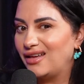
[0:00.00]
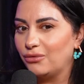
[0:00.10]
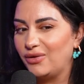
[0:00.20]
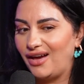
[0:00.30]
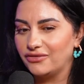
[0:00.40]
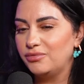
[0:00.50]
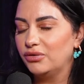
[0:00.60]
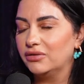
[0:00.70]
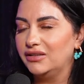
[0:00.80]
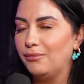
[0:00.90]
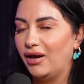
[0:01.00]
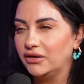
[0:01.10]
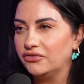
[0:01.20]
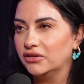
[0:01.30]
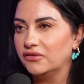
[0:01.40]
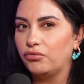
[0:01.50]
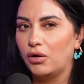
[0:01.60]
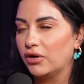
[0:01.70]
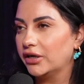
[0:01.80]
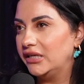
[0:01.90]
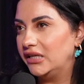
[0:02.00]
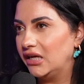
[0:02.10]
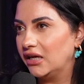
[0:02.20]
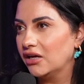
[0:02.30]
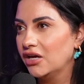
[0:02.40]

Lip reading: then we have to be really mindful of what we're eating.